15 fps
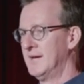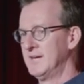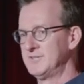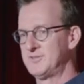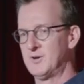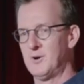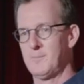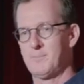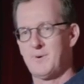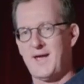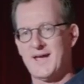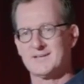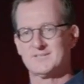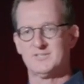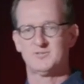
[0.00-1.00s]
Is there a
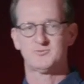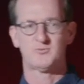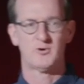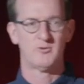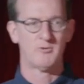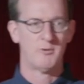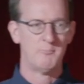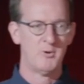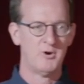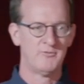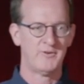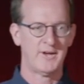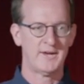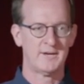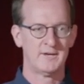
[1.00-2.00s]
practice for
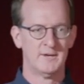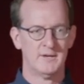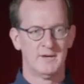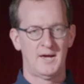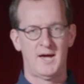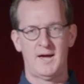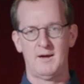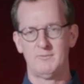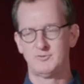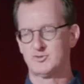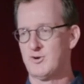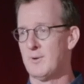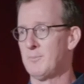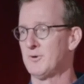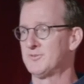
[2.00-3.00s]
removing uh,
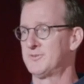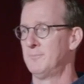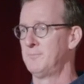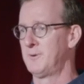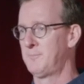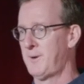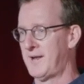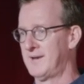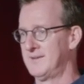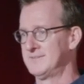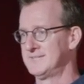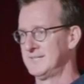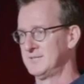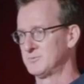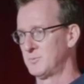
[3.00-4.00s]
troublesome
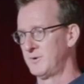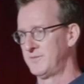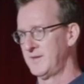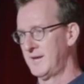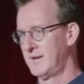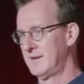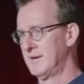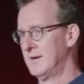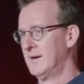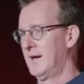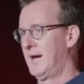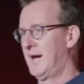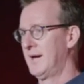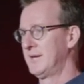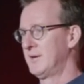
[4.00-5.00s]
dependencies within
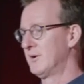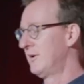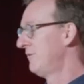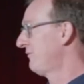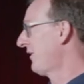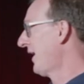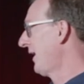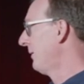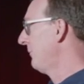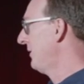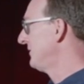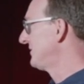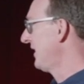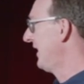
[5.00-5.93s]
uh, your environments?